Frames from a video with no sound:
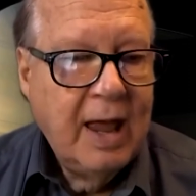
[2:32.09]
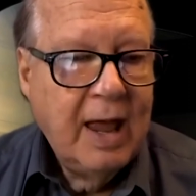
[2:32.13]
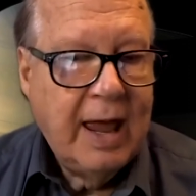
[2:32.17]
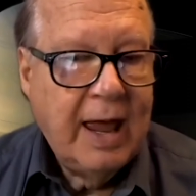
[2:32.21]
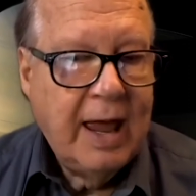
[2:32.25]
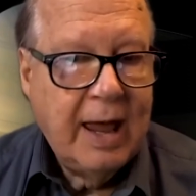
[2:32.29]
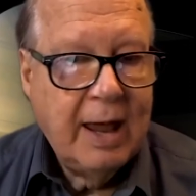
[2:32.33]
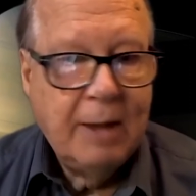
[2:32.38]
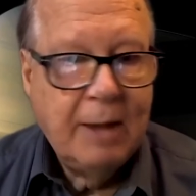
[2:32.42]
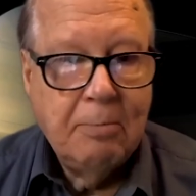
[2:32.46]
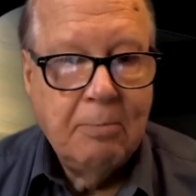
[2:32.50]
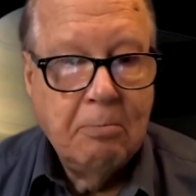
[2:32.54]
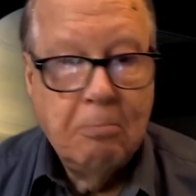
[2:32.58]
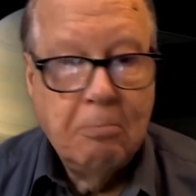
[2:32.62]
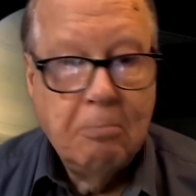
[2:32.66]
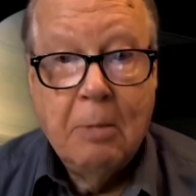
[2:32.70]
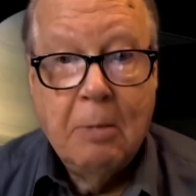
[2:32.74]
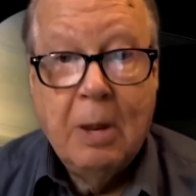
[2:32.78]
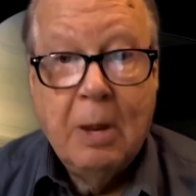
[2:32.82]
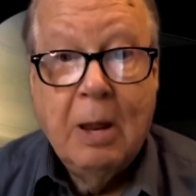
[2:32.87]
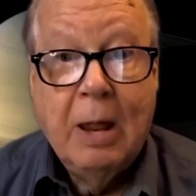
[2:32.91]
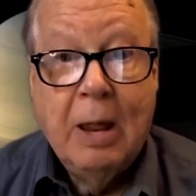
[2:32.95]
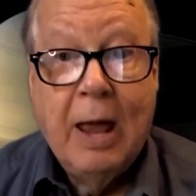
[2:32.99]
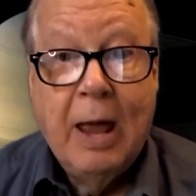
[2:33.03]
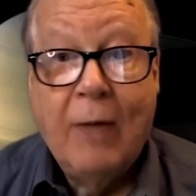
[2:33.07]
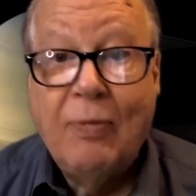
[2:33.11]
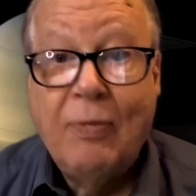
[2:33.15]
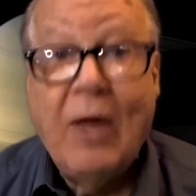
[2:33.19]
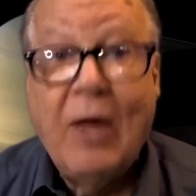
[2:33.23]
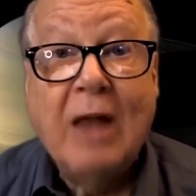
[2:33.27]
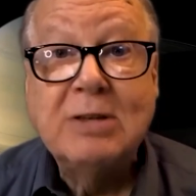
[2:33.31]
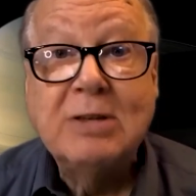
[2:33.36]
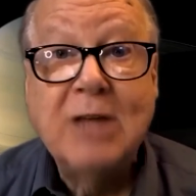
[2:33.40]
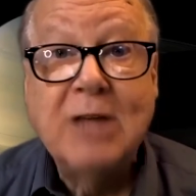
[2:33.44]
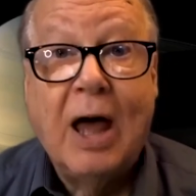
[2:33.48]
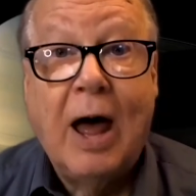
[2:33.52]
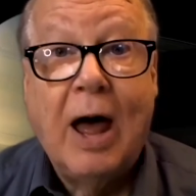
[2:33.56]
And at
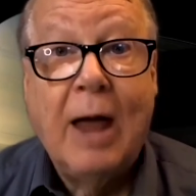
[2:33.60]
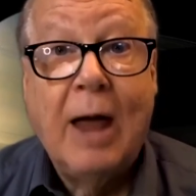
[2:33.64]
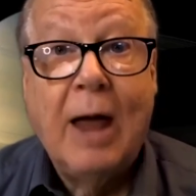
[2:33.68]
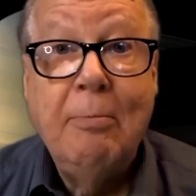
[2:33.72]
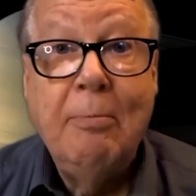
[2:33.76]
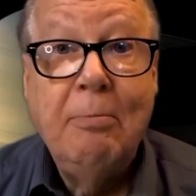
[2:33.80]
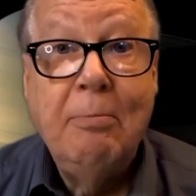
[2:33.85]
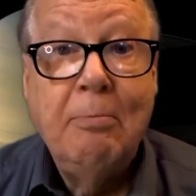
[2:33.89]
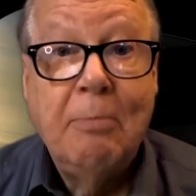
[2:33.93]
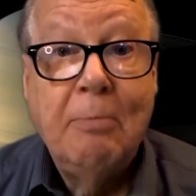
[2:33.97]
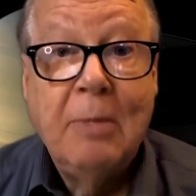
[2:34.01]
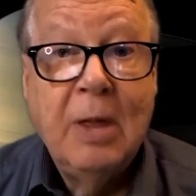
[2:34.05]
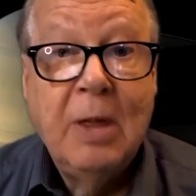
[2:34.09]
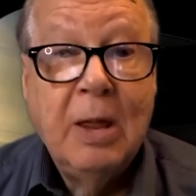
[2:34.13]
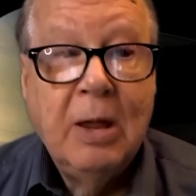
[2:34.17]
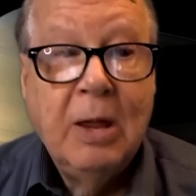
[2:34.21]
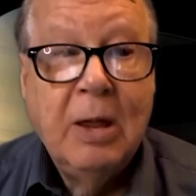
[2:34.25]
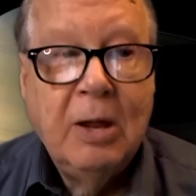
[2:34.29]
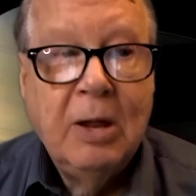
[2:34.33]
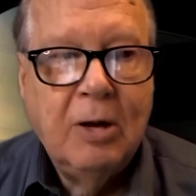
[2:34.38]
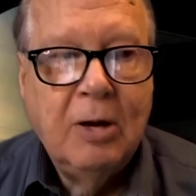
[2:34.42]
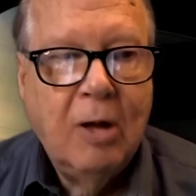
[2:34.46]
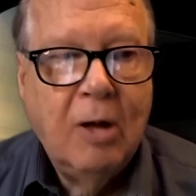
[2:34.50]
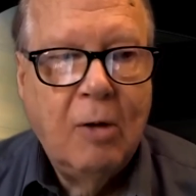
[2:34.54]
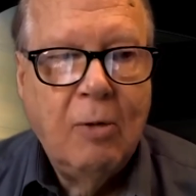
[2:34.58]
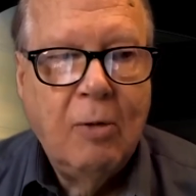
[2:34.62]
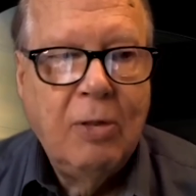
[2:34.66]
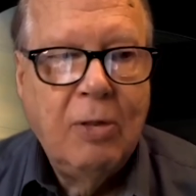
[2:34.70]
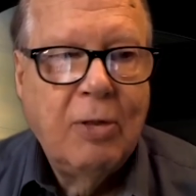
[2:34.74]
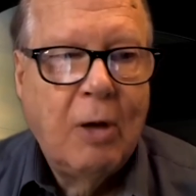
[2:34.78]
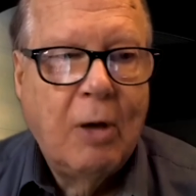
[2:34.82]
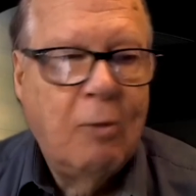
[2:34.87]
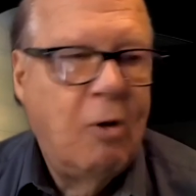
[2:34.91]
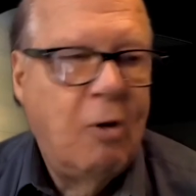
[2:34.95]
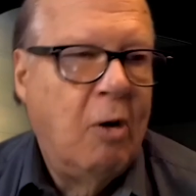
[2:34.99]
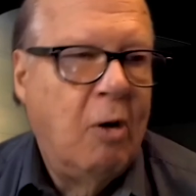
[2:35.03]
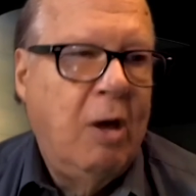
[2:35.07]
that time, we
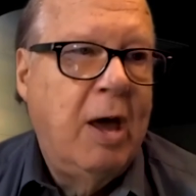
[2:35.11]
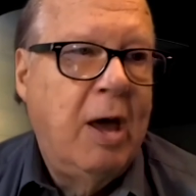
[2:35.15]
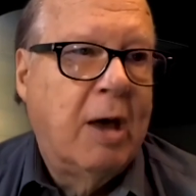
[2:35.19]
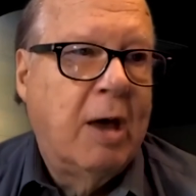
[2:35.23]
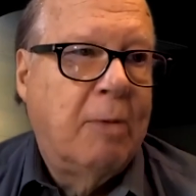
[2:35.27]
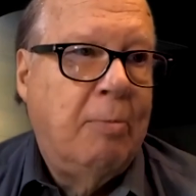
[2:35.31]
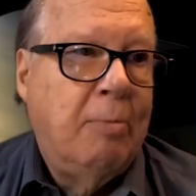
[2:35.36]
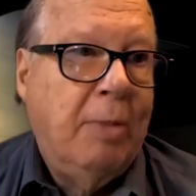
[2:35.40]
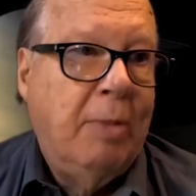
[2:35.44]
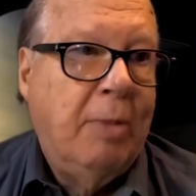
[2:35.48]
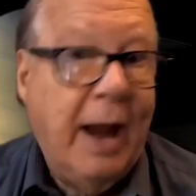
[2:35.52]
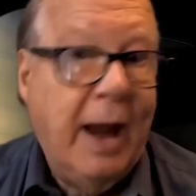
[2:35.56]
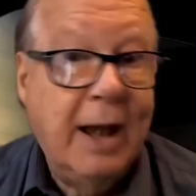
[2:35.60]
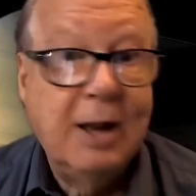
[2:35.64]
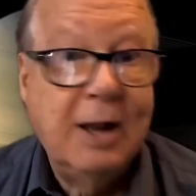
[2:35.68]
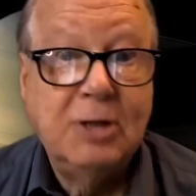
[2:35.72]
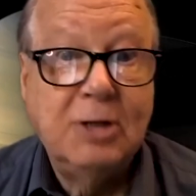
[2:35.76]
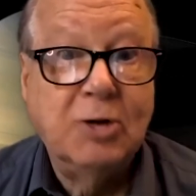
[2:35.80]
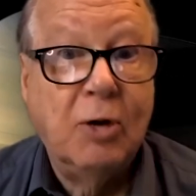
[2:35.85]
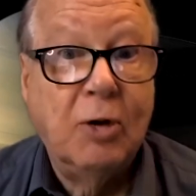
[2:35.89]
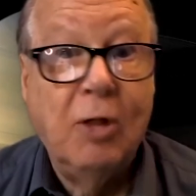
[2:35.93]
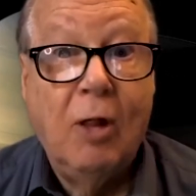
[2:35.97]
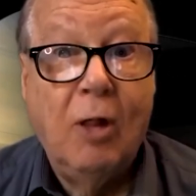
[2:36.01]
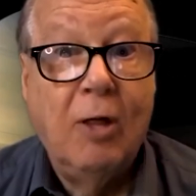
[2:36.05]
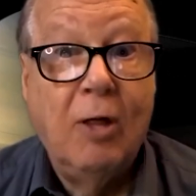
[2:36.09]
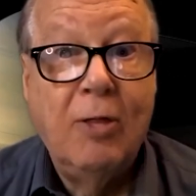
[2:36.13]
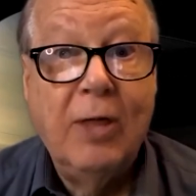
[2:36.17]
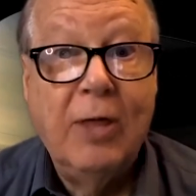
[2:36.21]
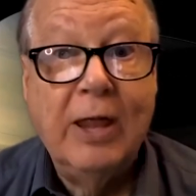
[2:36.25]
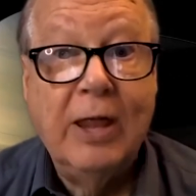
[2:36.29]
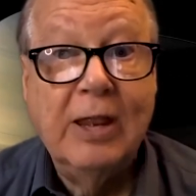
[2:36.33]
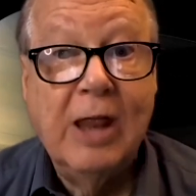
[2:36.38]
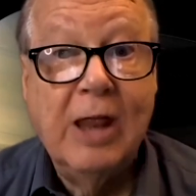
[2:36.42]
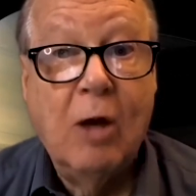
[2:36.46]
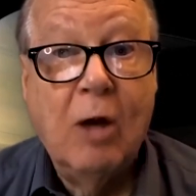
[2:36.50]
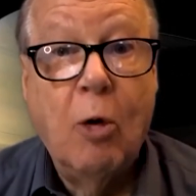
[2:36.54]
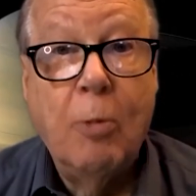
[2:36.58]
thought, well, heck, planets are the only
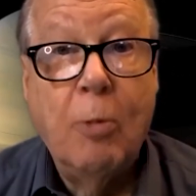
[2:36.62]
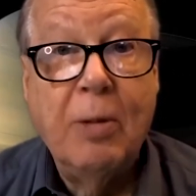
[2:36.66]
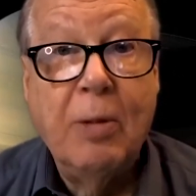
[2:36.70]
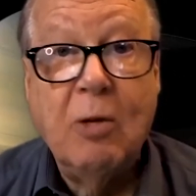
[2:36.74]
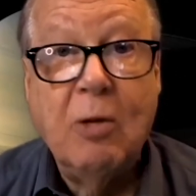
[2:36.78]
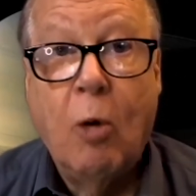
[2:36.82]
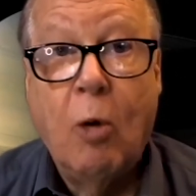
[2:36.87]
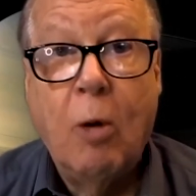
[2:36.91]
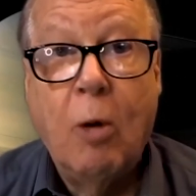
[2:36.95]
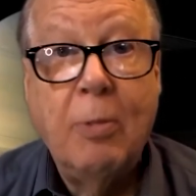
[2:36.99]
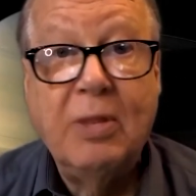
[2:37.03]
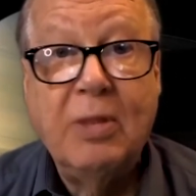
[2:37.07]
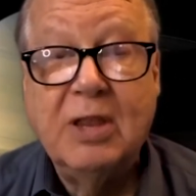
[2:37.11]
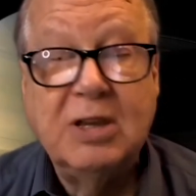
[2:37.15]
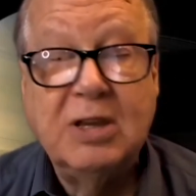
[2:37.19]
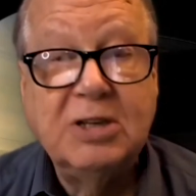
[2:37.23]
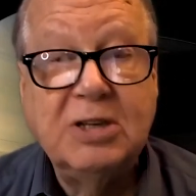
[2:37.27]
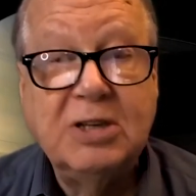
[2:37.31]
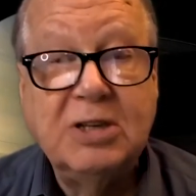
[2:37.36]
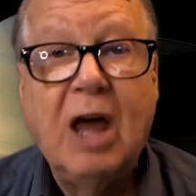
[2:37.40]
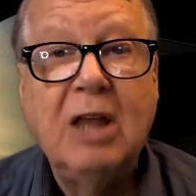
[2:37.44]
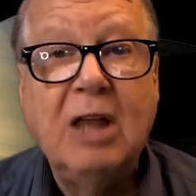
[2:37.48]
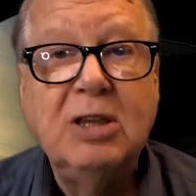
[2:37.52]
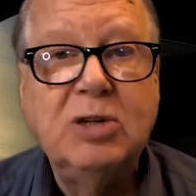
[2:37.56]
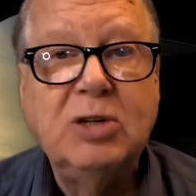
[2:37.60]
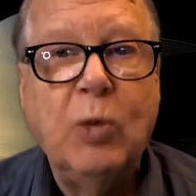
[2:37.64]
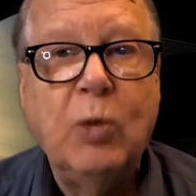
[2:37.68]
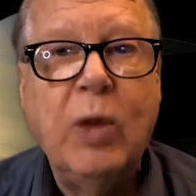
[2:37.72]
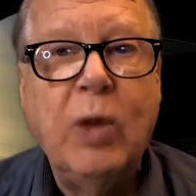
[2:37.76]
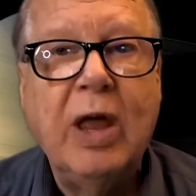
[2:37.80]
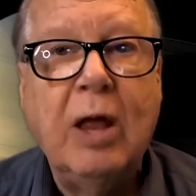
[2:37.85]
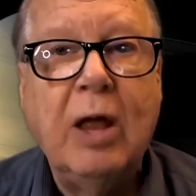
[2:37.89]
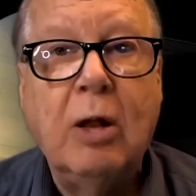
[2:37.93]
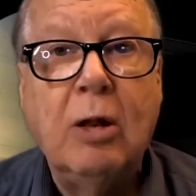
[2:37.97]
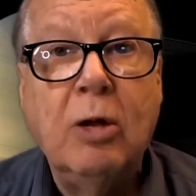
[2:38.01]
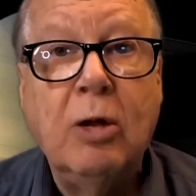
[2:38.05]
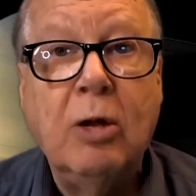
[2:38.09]
thing that orbit the sun. So we
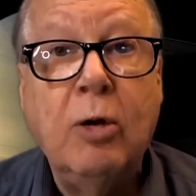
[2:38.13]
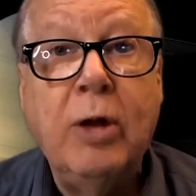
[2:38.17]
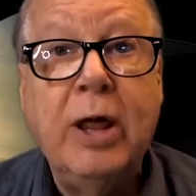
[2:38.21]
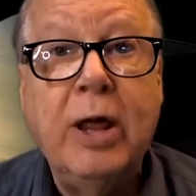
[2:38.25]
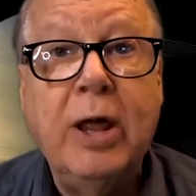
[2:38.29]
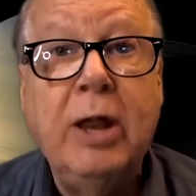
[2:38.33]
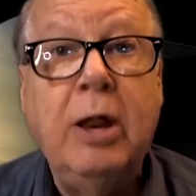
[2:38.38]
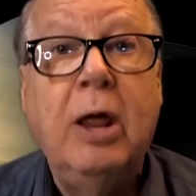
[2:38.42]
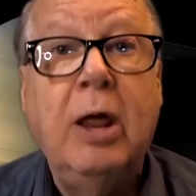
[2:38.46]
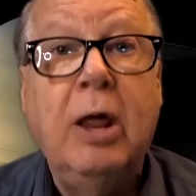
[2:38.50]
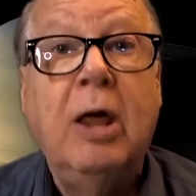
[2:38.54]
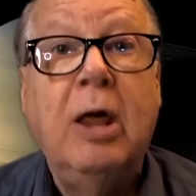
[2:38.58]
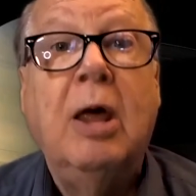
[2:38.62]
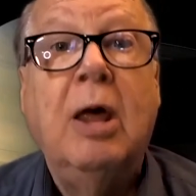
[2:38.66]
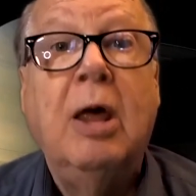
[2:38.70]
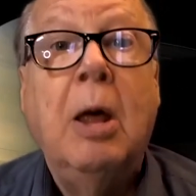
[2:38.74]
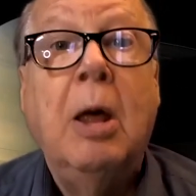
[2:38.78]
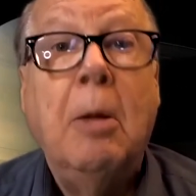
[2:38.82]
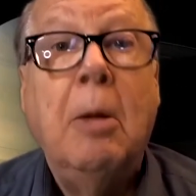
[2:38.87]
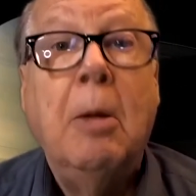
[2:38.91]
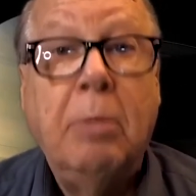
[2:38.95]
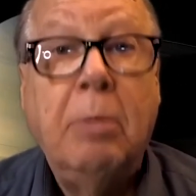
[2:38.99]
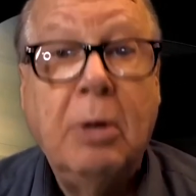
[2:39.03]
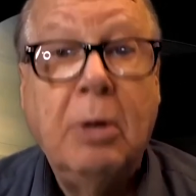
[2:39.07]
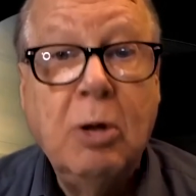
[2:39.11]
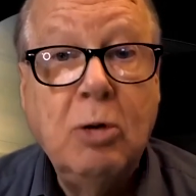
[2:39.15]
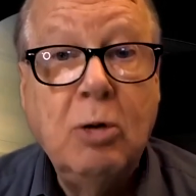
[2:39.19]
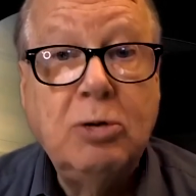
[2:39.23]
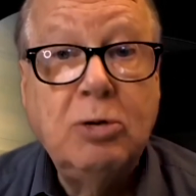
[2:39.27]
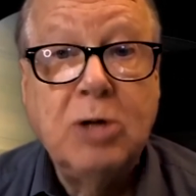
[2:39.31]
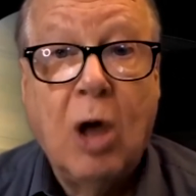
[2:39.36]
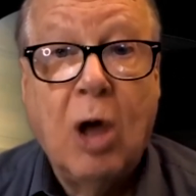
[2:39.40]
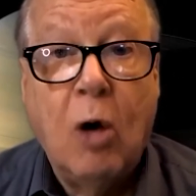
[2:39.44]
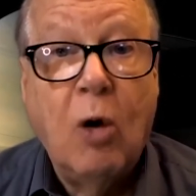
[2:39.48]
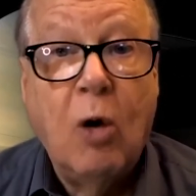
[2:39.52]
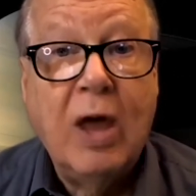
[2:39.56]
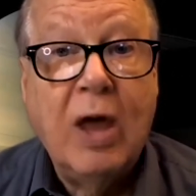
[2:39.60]
included
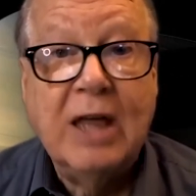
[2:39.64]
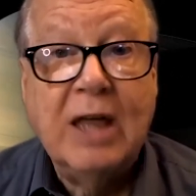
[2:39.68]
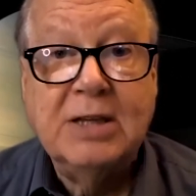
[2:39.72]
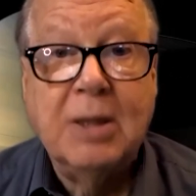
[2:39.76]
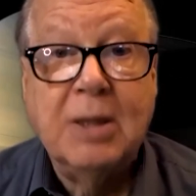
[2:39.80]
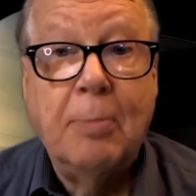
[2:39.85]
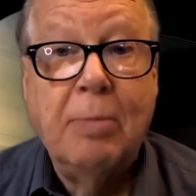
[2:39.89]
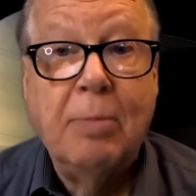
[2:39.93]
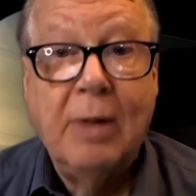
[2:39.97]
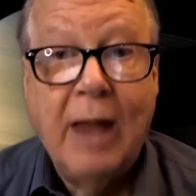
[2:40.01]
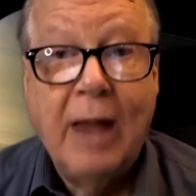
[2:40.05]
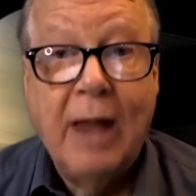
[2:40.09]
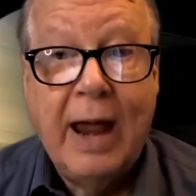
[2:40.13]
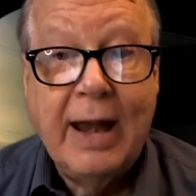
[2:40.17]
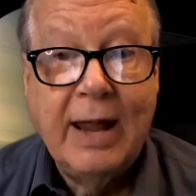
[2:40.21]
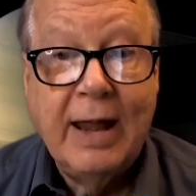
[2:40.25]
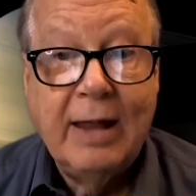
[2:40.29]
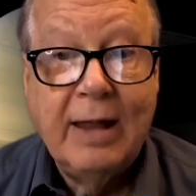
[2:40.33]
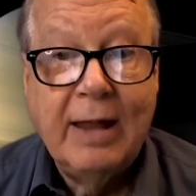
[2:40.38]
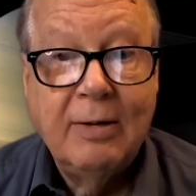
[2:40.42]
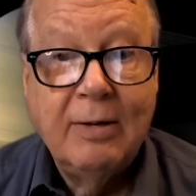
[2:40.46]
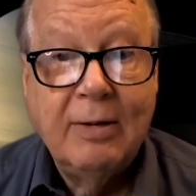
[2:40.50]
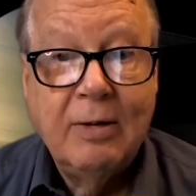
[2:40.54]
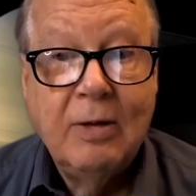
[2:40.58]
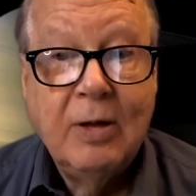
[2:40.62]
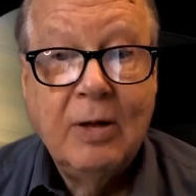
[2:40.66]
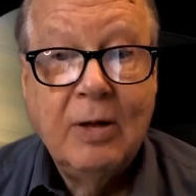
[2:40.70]
Pluto as a planet,